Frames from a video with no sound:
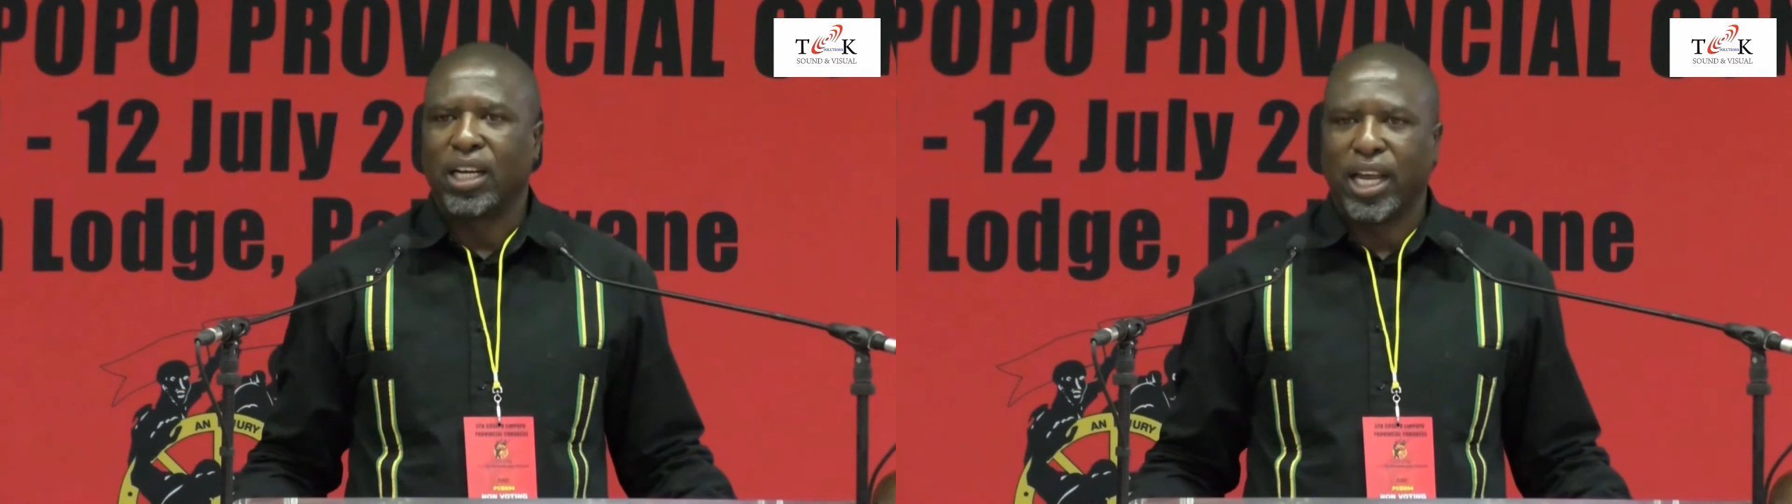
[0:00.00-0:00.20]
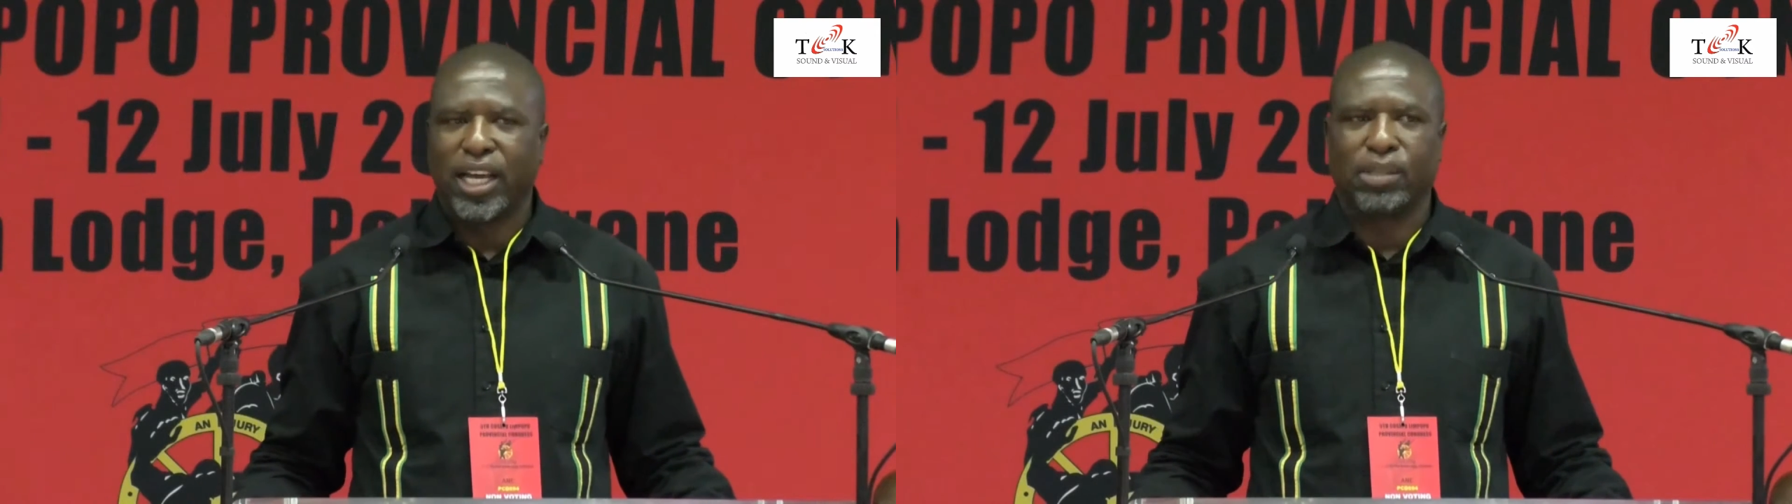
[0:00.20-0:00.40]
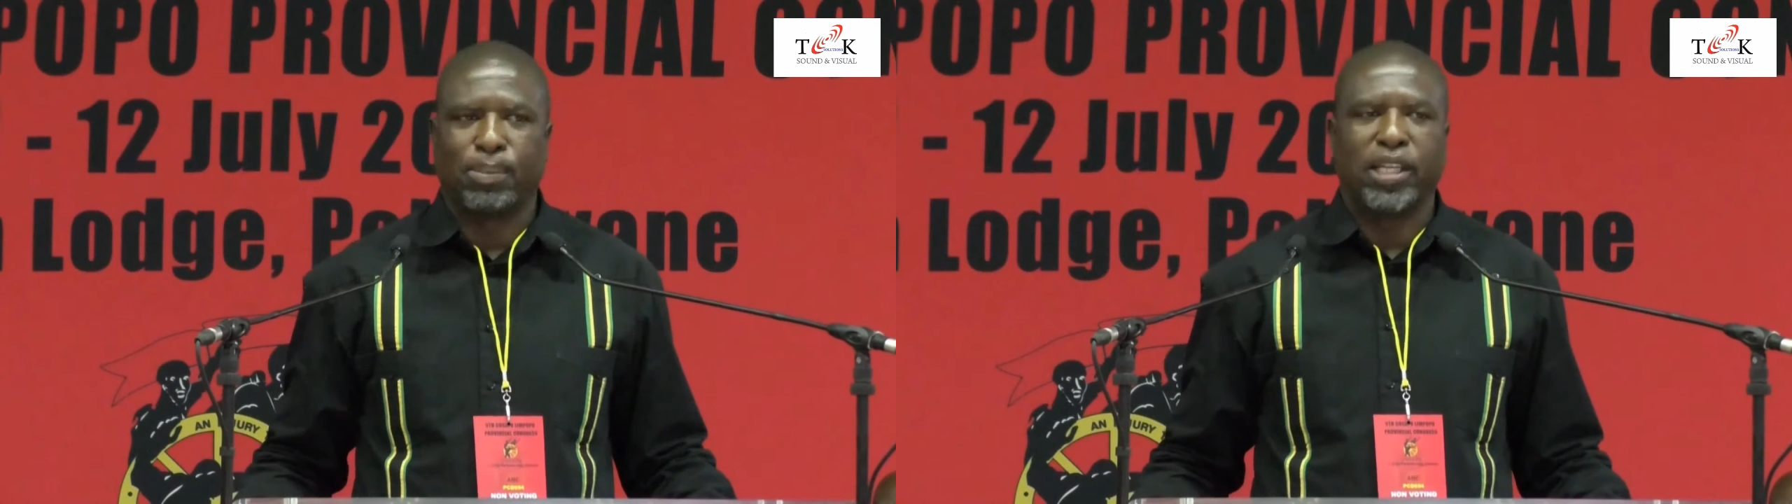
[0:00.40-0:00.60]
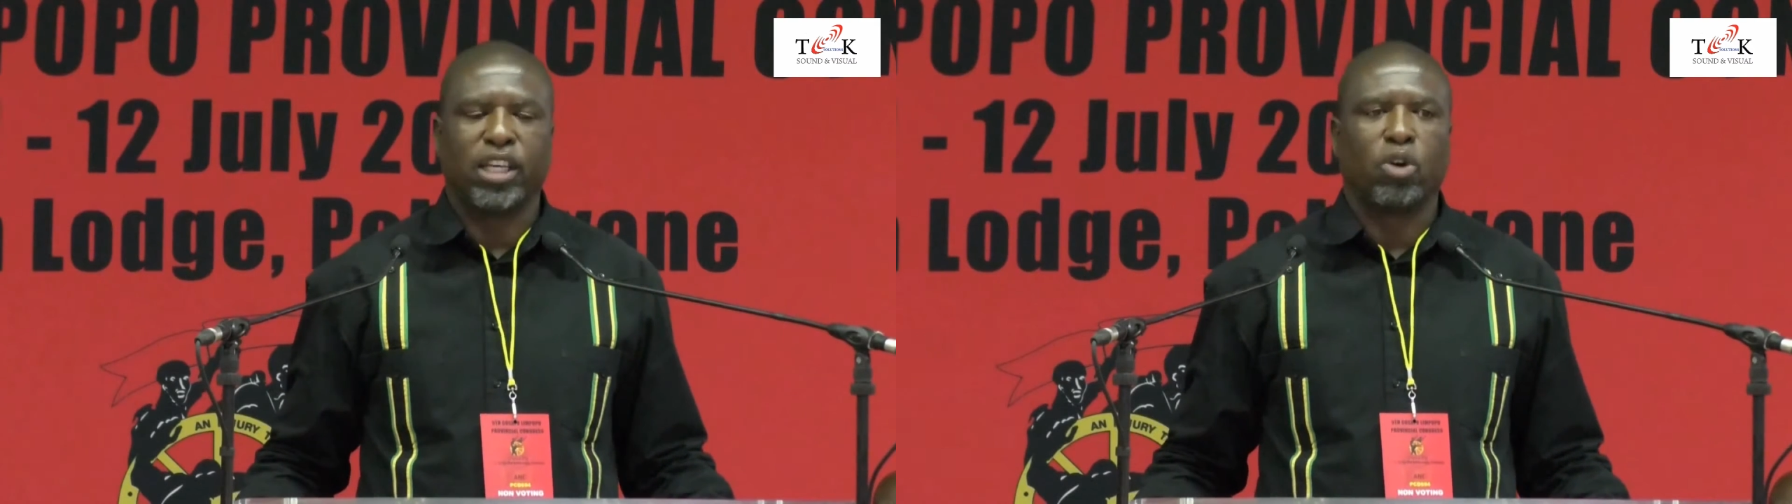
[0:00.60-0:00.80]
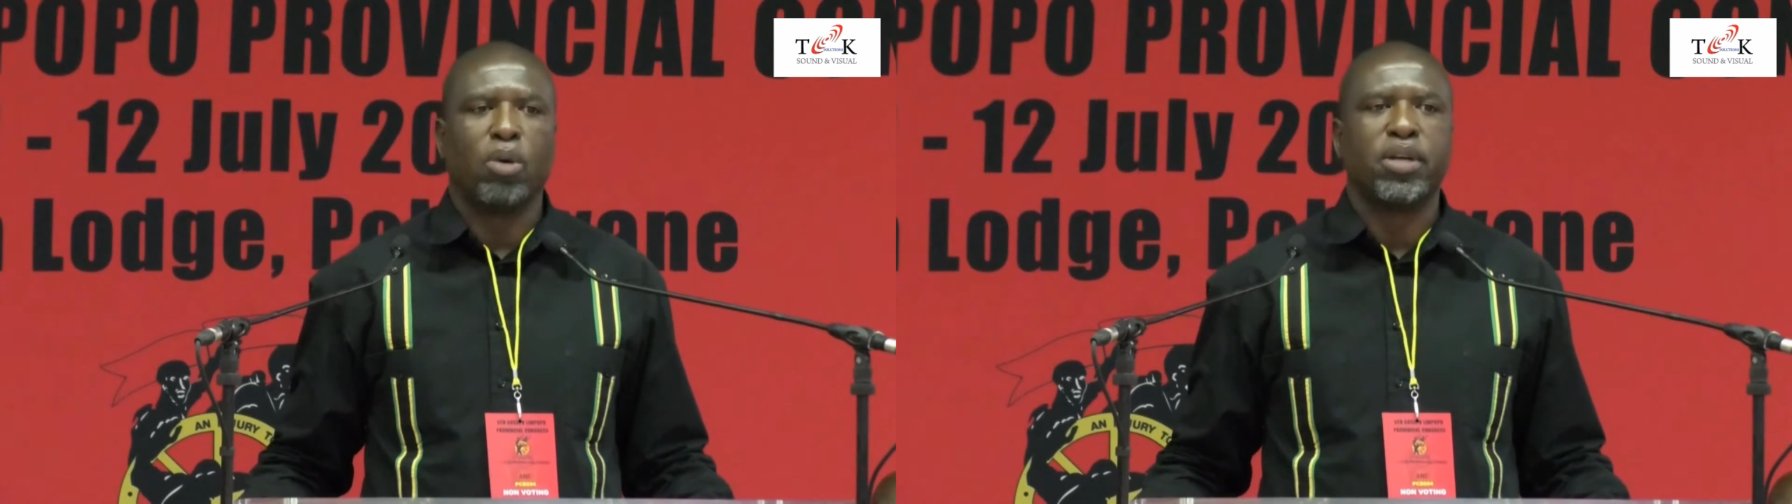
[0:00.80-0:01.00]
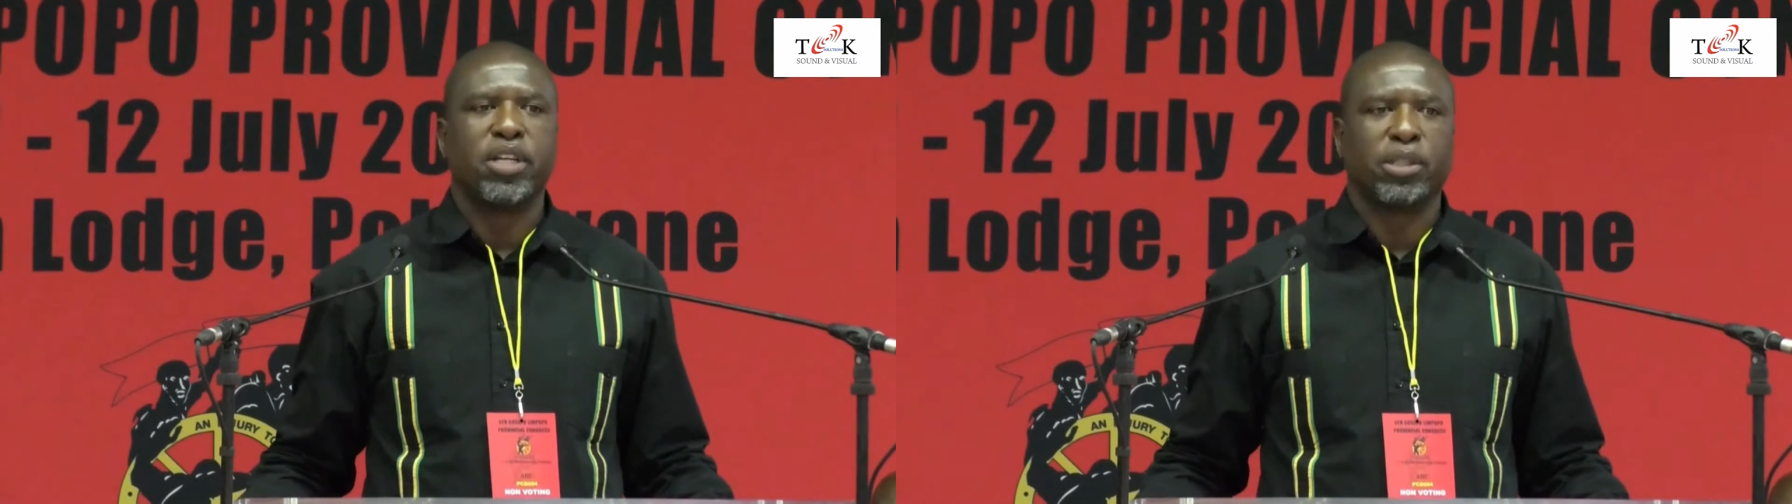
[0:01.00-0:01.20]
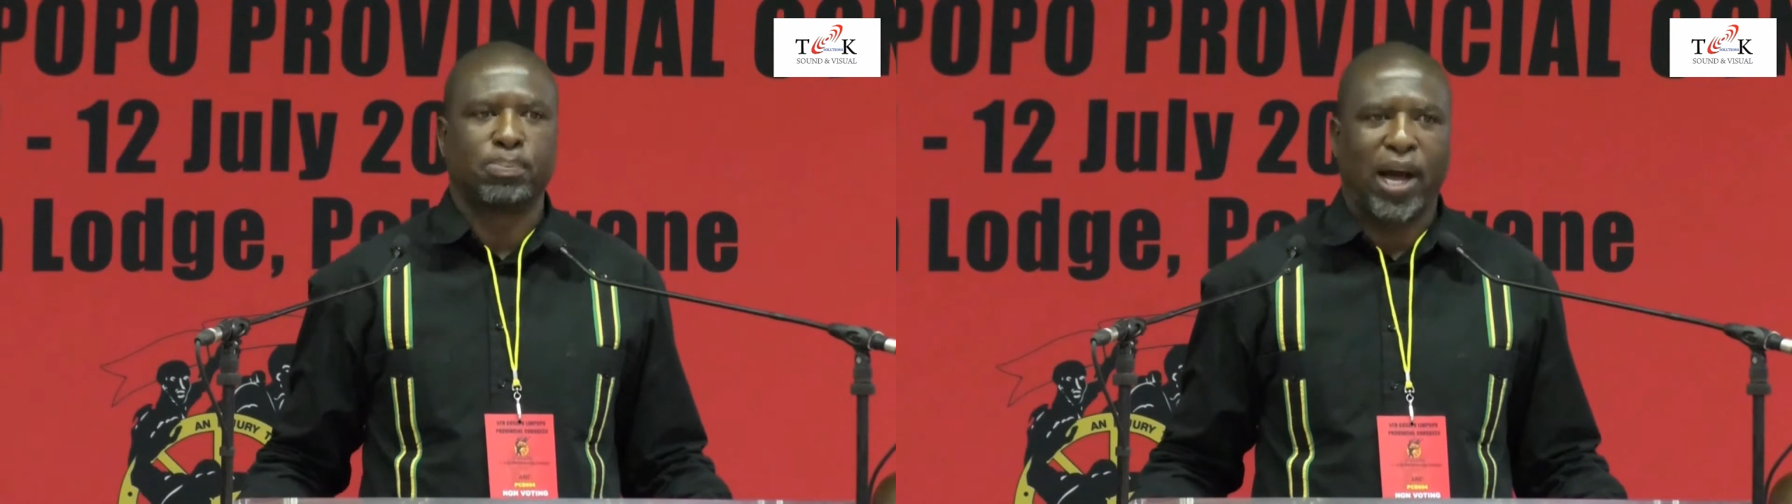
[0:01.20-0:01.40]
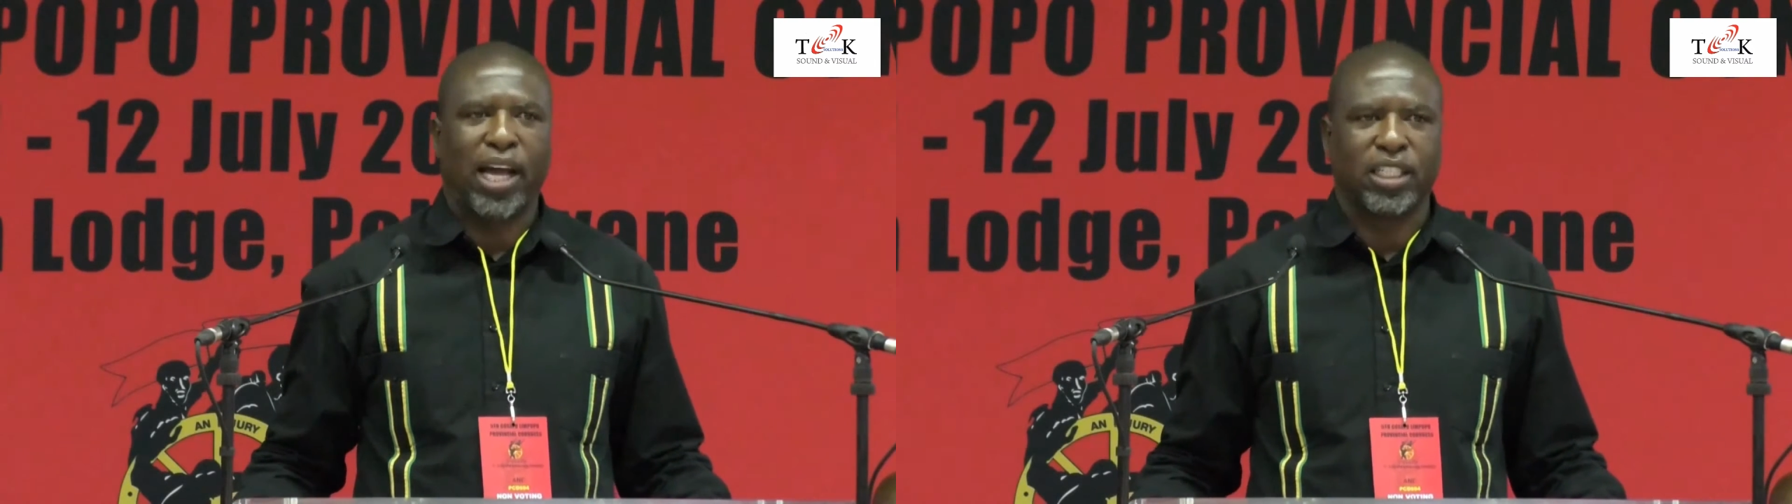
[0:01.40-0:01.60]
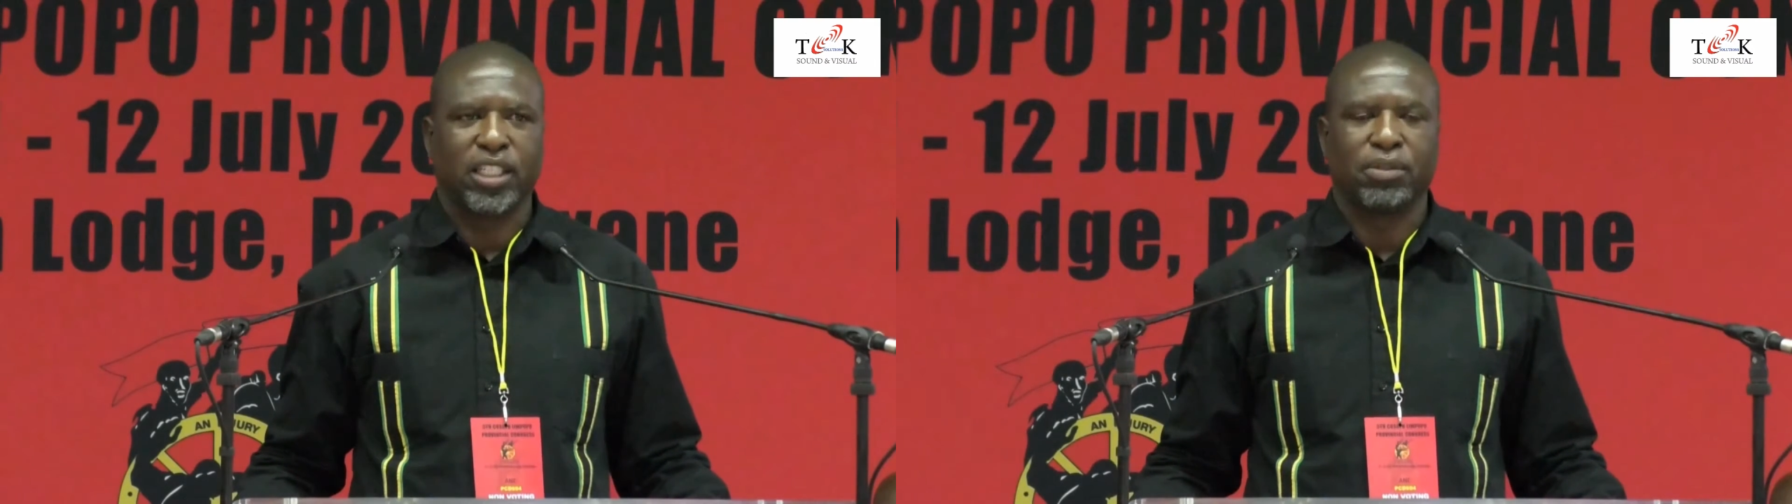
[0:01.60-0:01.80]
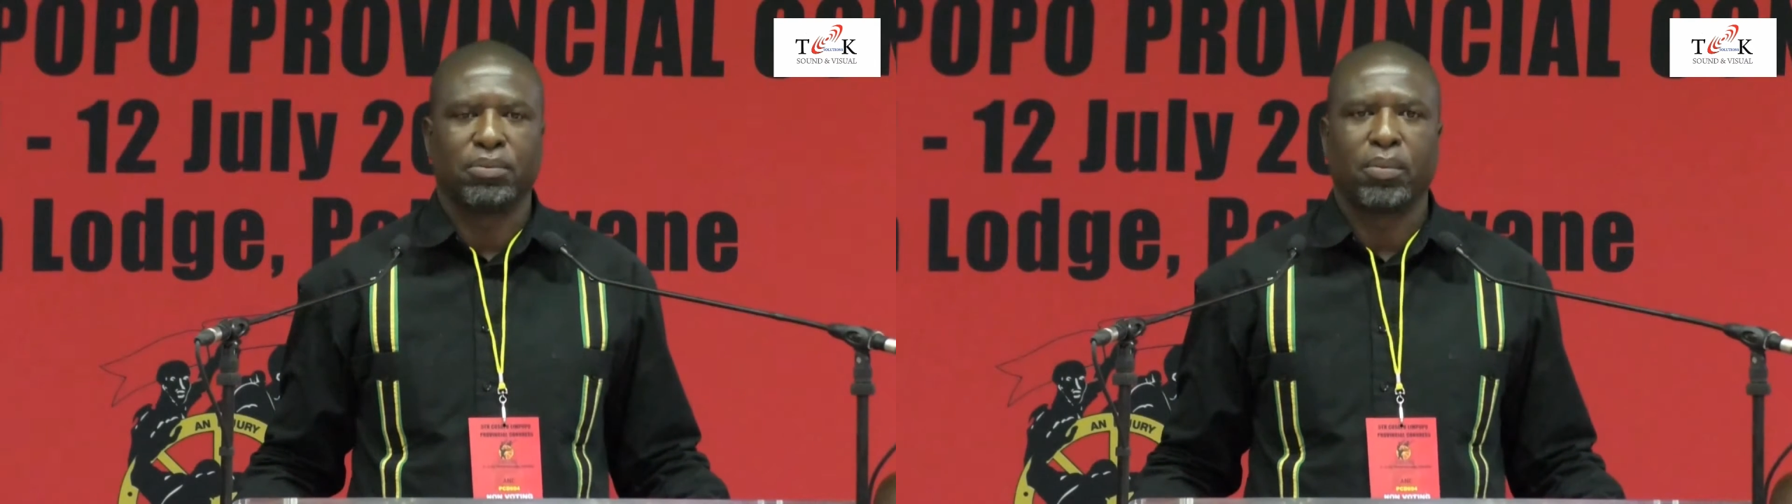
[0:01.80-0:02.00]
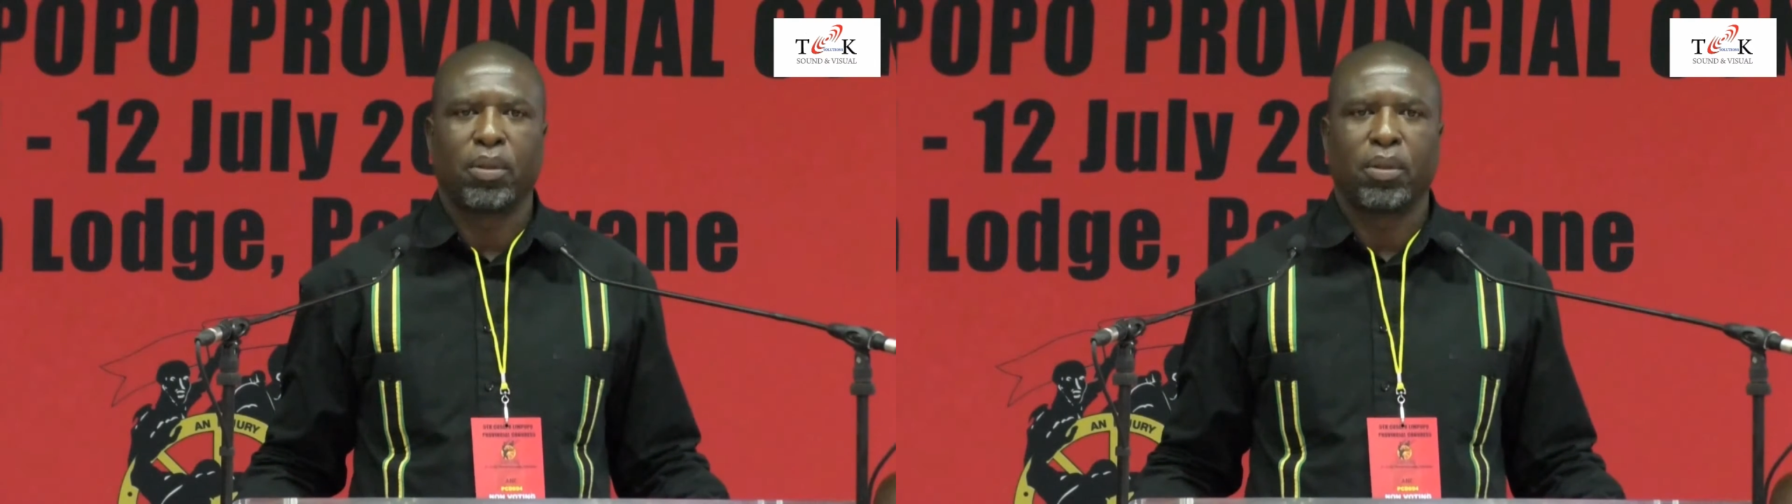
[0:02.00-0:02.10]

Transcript: led by the Communist Party,